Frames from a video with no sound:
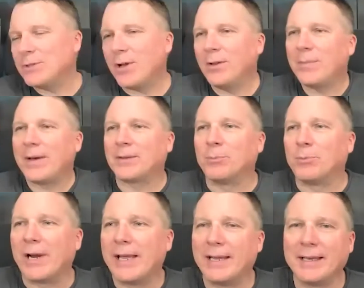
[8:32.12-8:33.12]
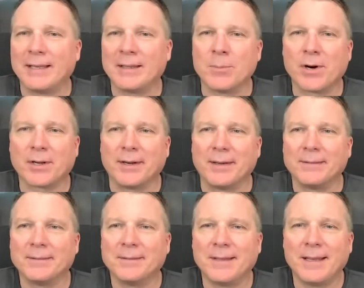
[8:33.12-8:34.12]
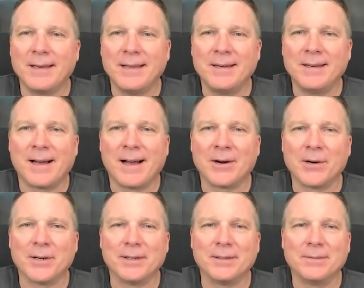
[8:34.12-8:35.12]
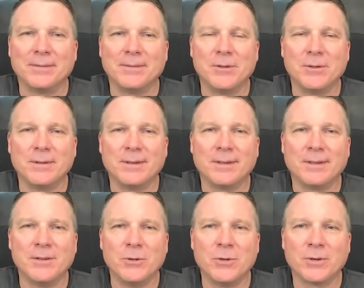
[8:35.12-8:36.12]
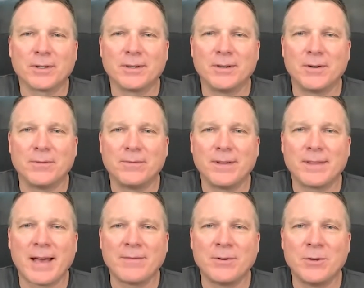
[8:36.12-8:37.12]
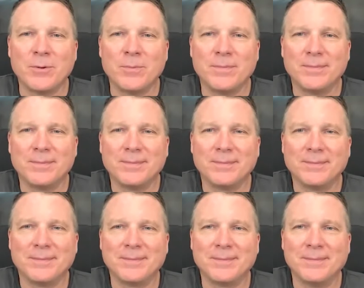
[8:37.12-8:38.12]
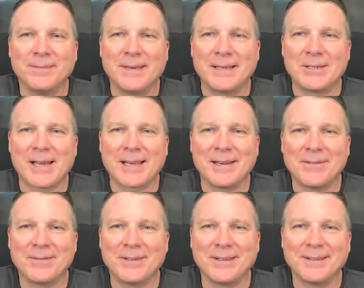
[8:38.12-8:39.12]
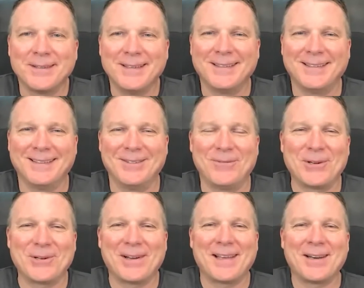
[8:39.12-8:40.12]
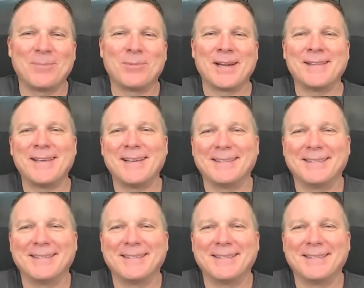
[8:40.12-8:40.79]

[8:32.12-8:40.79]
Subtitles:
all about the branding and the marketing. They needed to hire a New York, Fifth Avenue executive to figure out how to brand that.